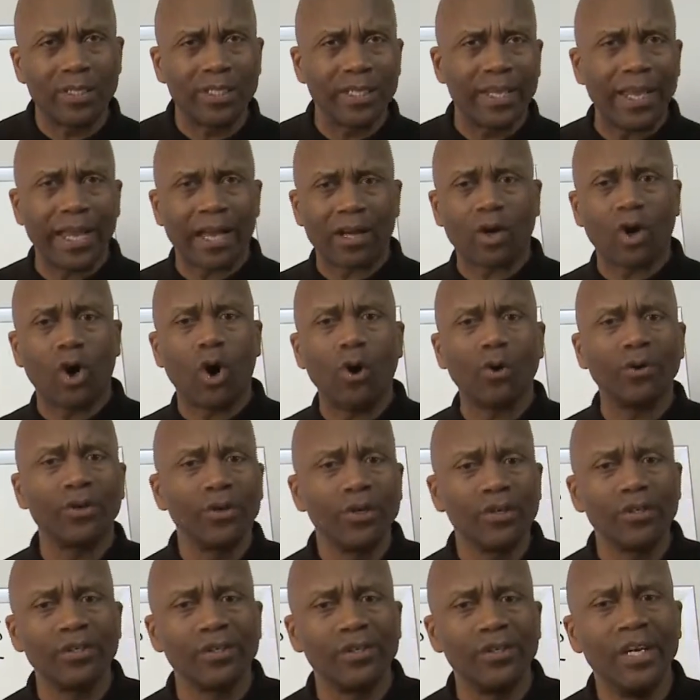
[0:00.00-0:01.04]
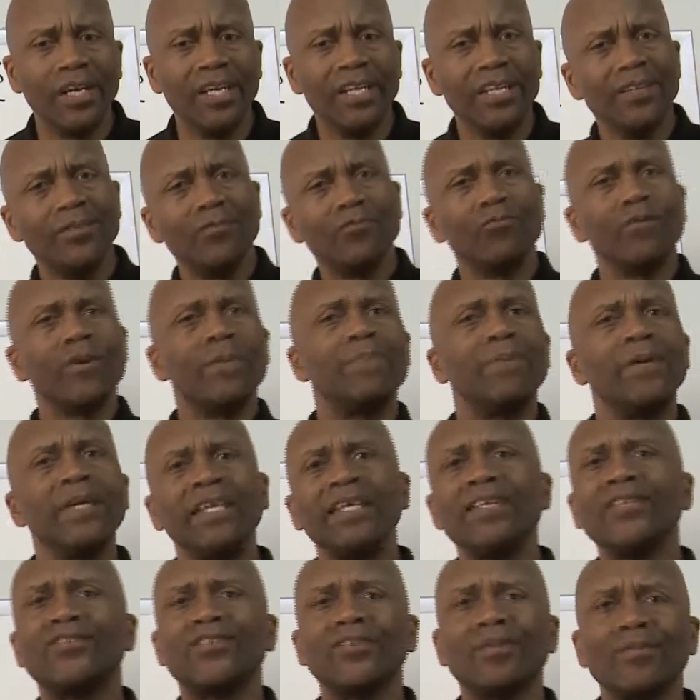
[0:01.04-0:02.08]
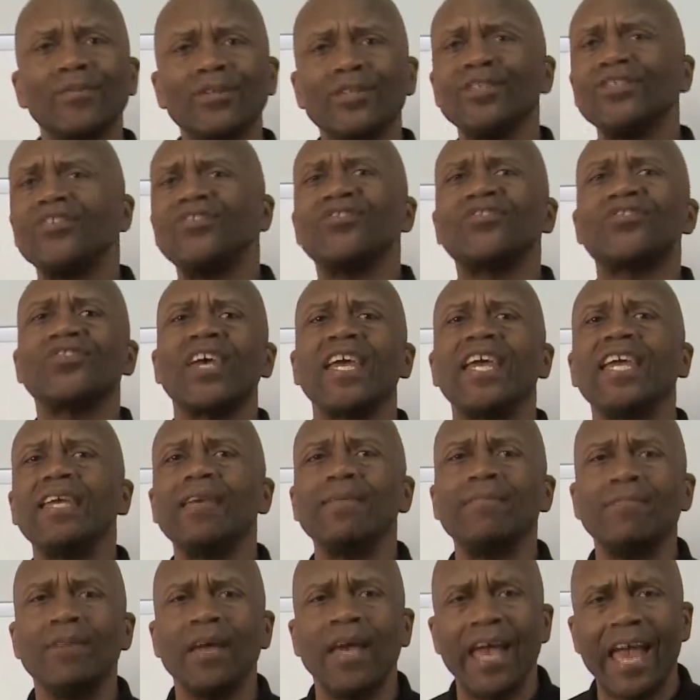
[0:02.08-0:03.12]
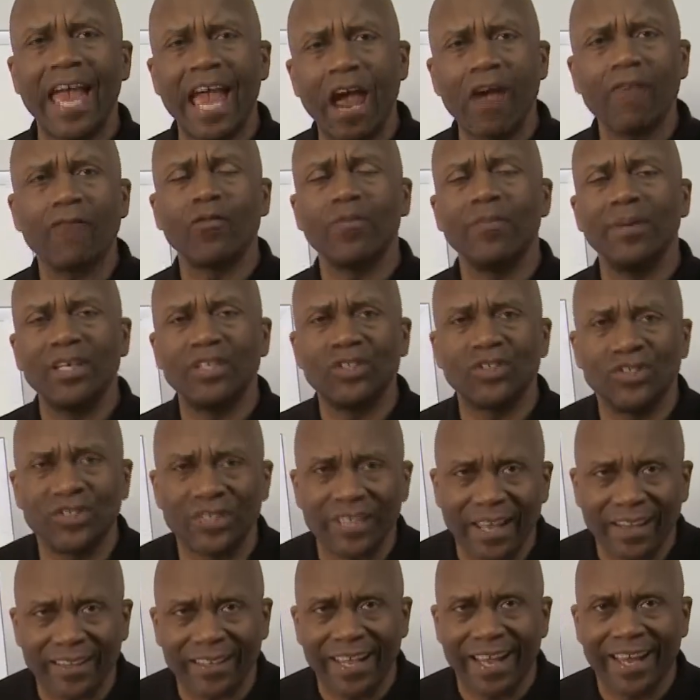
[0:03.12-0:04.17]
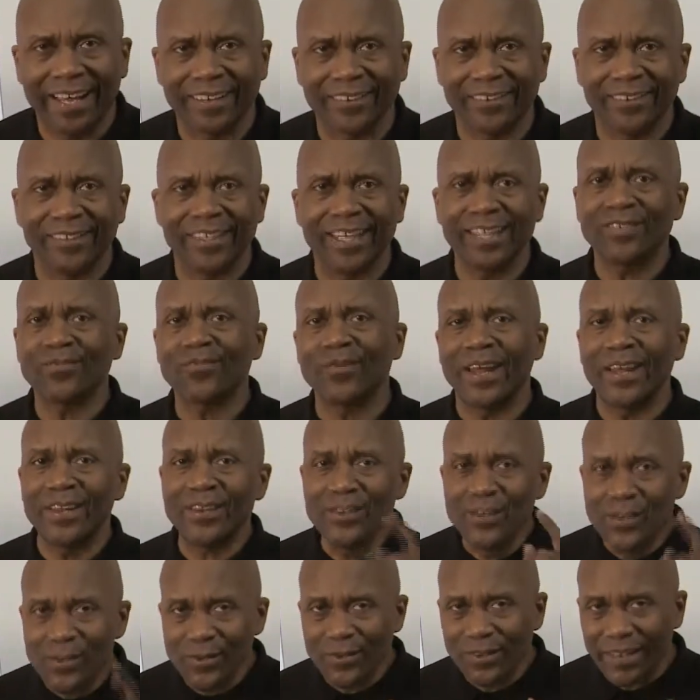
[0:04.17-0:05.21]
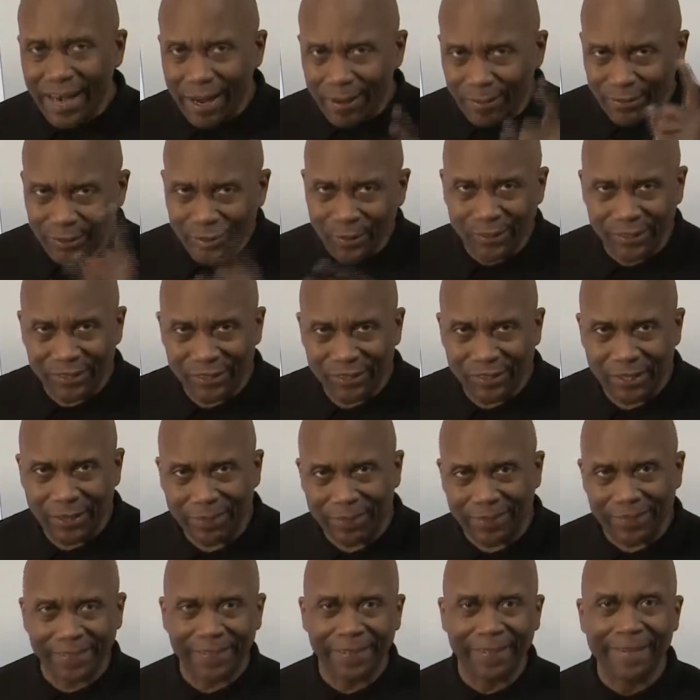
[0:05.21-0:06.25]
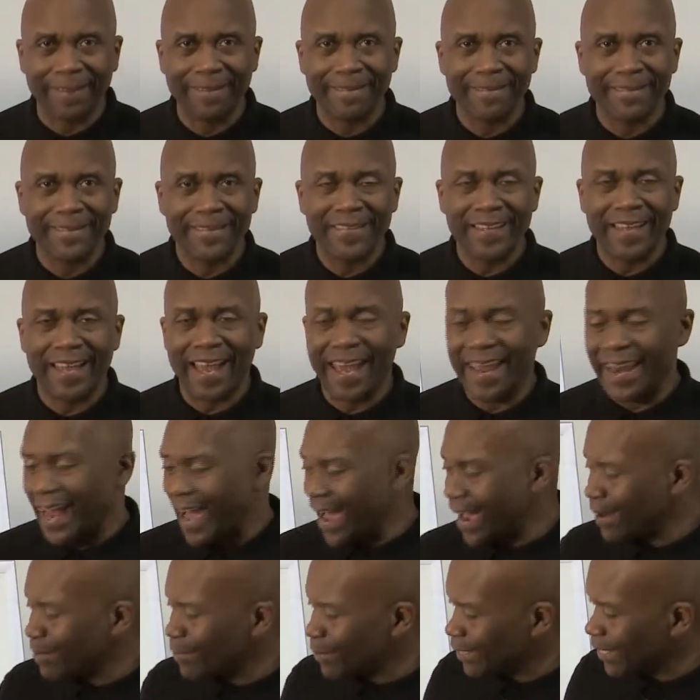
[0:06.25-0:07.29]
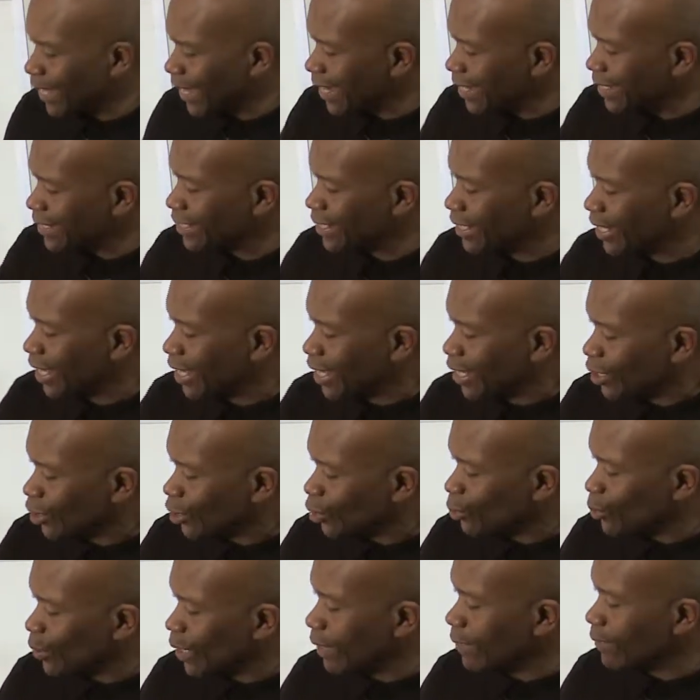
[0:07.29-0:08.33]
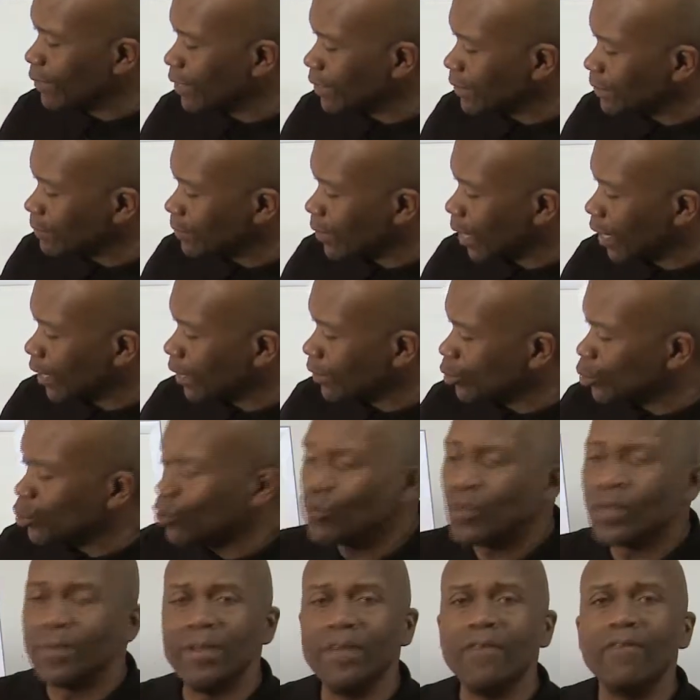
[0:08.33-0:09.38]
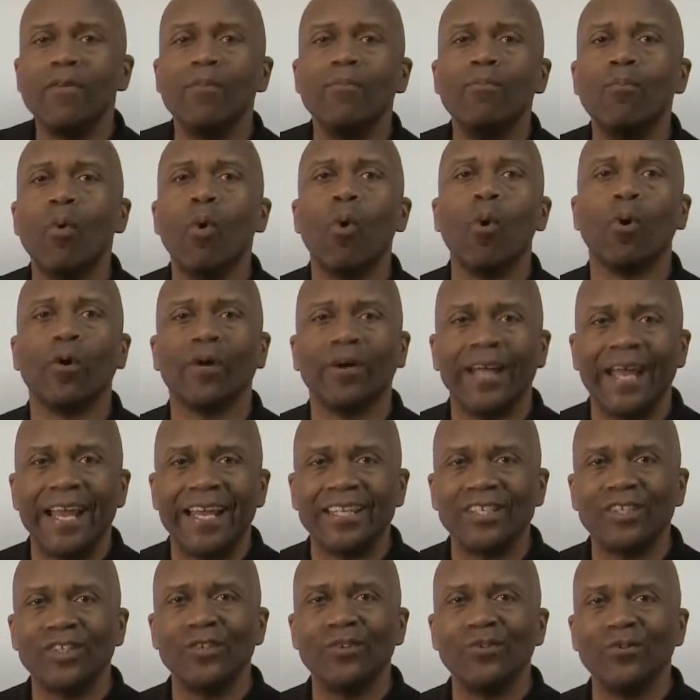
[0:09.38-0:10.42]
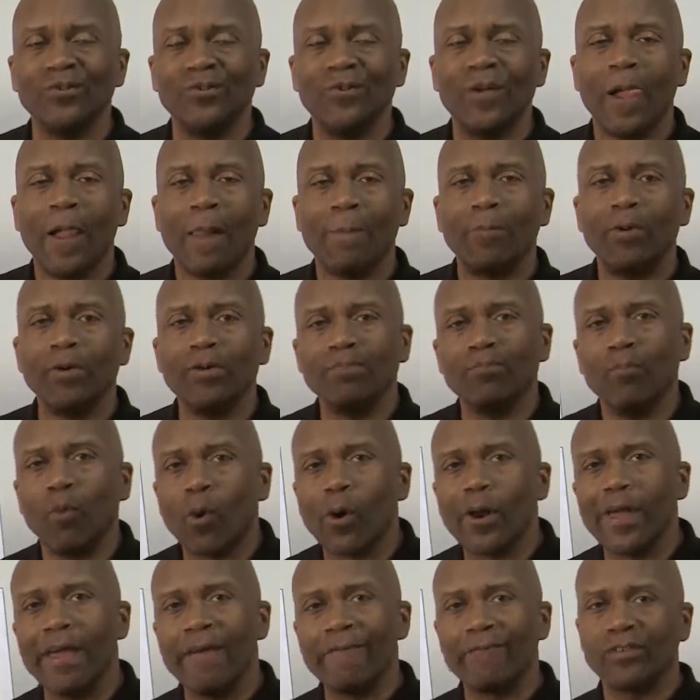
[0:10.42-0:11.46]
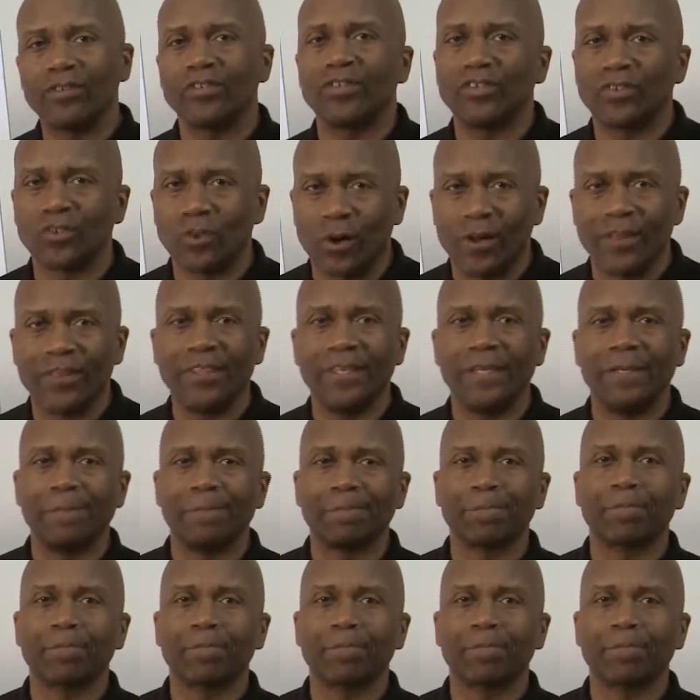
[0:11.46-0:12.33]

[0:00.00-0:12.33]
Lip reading: day I caught her repeating some of these same affirmations out loud, and that's when I knew that I was onto something. And I began to even do them even more and to put more emphasis on them.